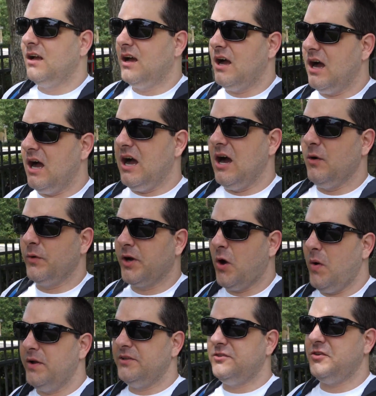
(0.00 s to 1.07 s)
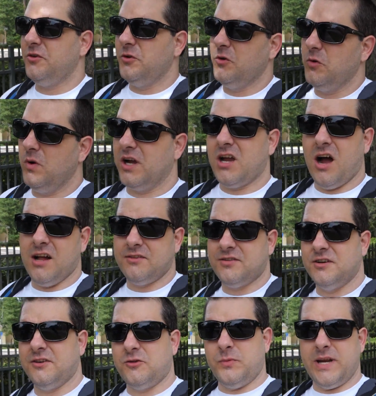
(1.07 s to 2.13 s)
We're going to a
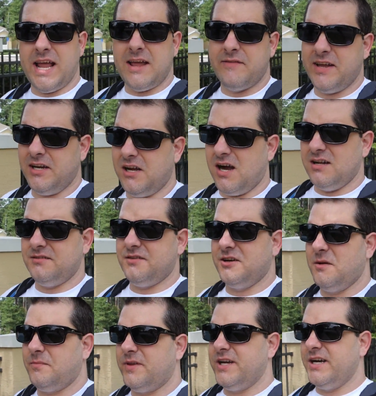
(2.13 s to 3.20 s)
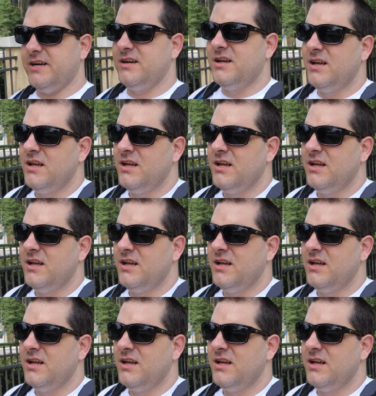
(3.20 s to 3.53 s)
concert, 3-day event concert up there.